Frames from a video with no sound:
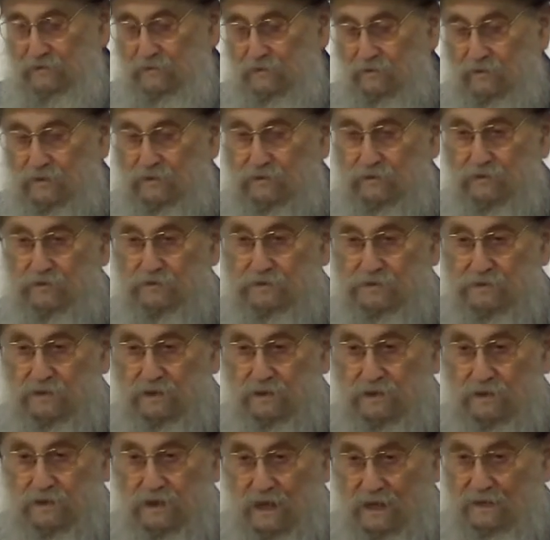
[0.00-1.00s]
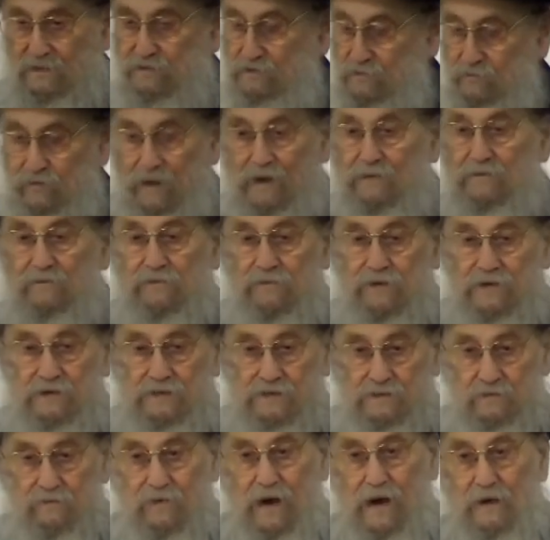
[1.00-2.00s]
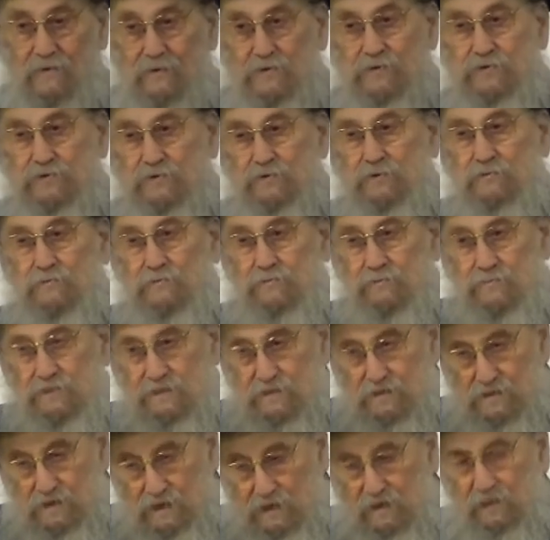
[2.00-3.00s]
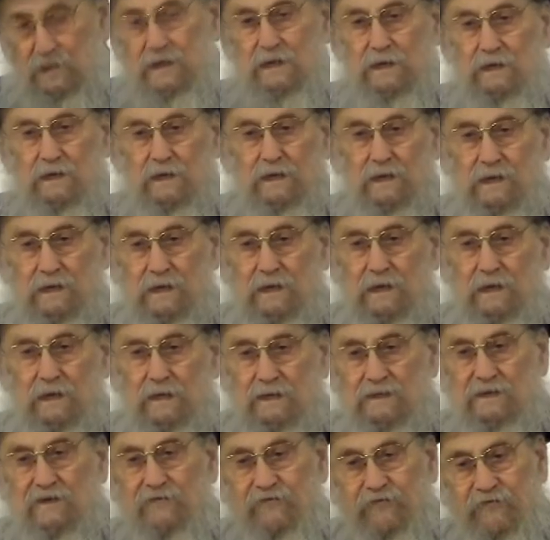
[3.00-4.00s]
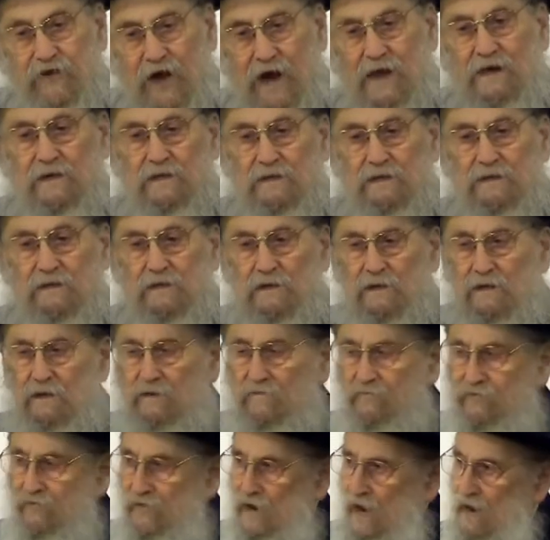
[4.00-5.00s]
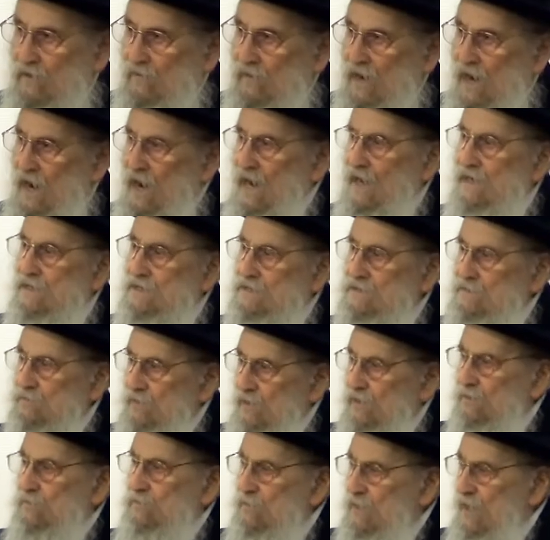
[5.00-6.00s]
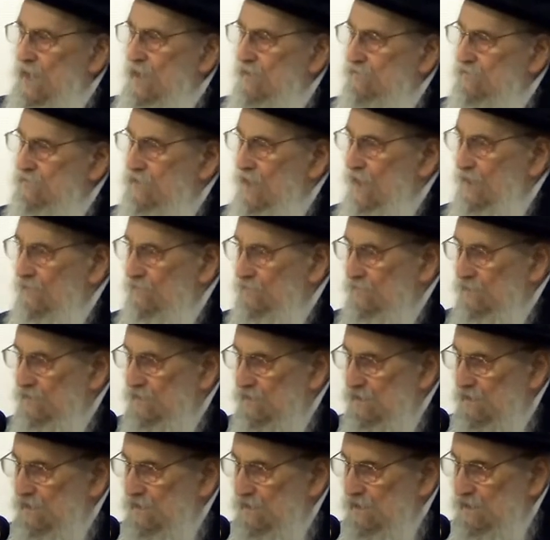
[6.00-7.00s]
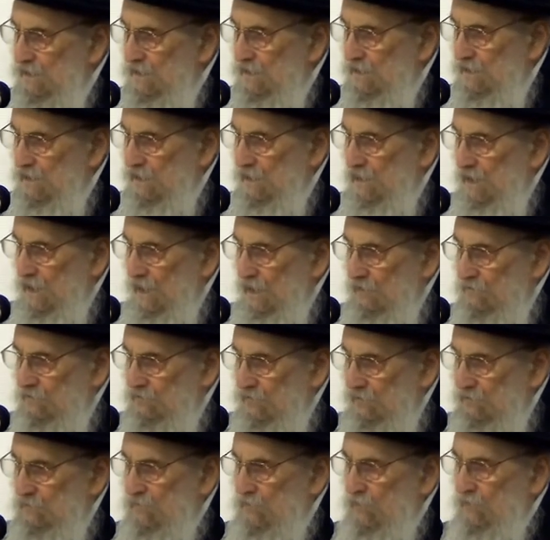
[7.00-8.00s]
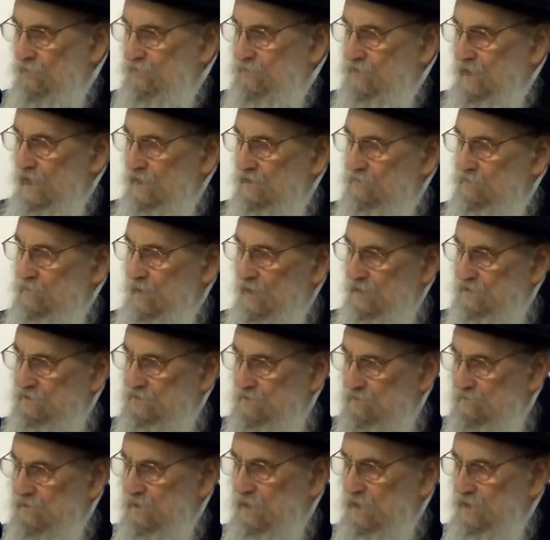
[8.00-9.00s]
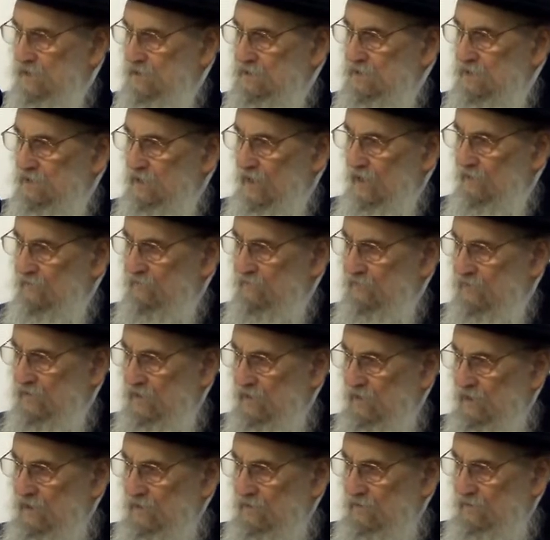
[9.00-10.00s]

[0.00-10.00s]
reduce it. That's one reason why we should clearly define for our eyes what we have done. And to remove that possibility of